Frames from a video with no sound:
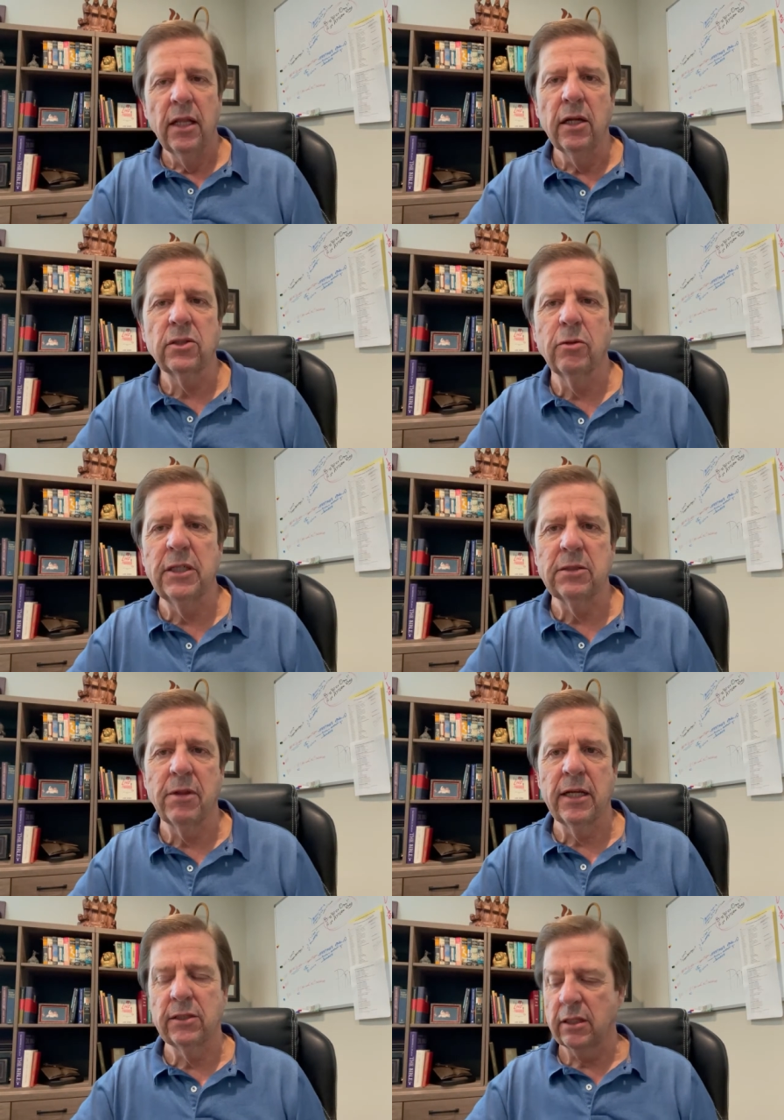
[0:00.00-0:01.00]
there's going to be some
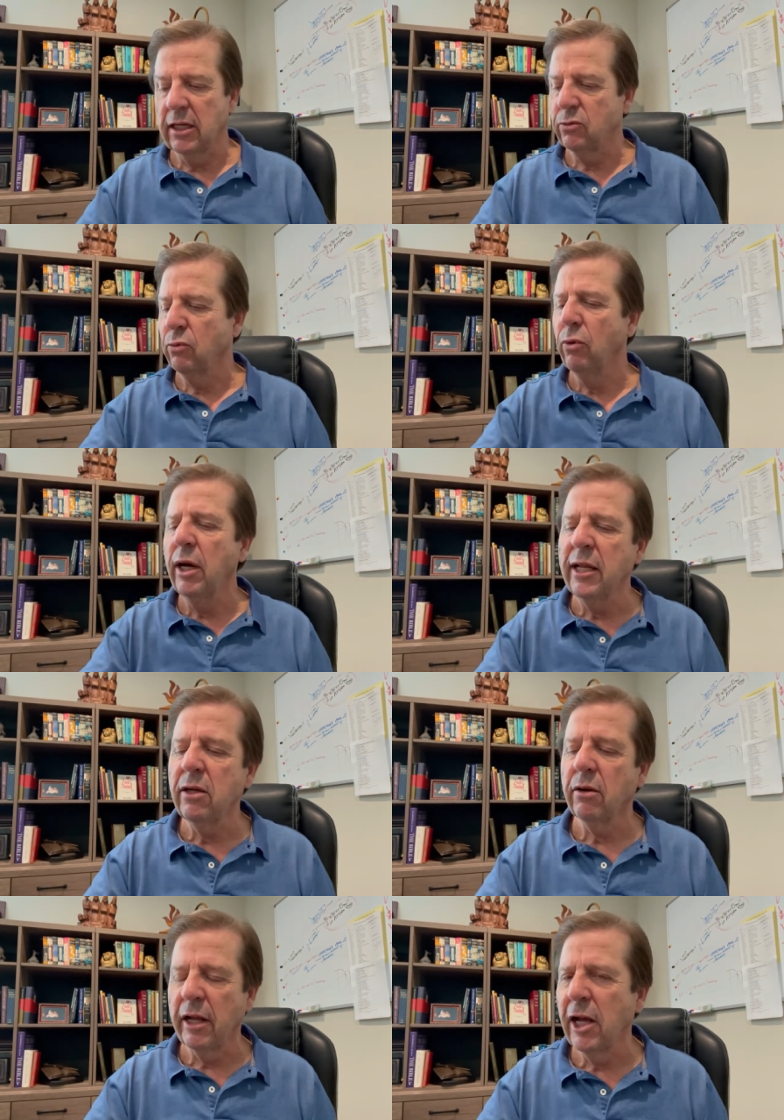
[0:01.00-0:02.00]
things that God's really
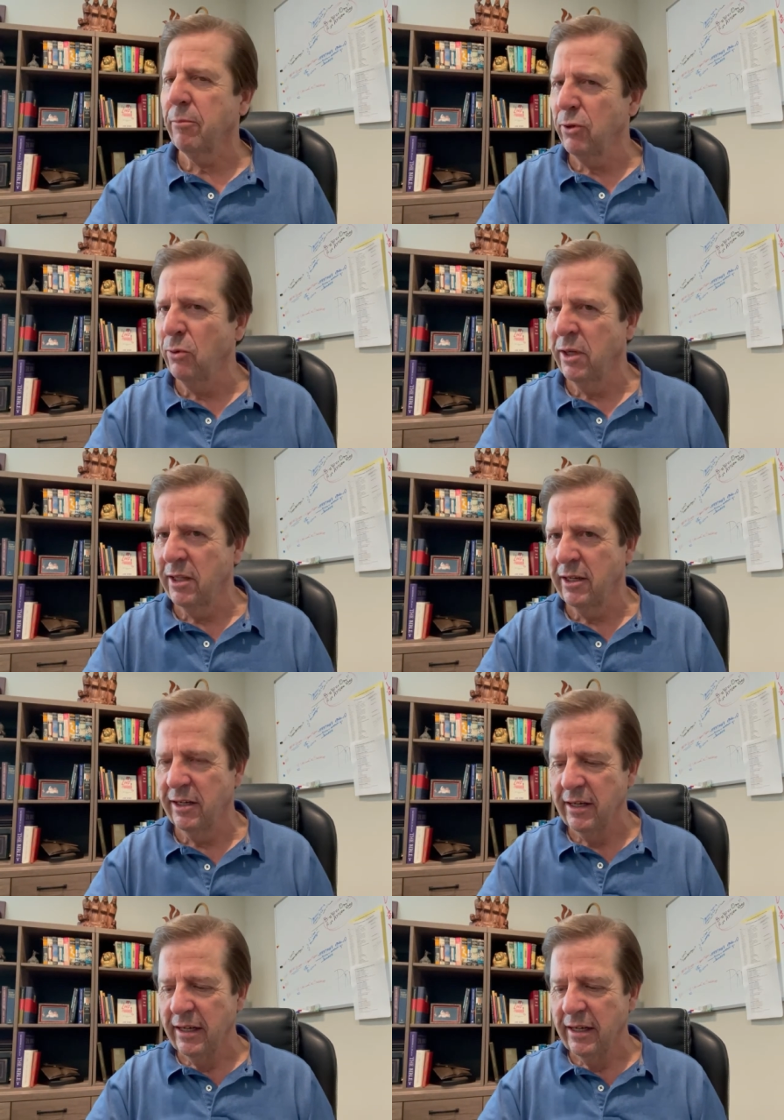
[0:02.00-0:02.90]
going to help you with here.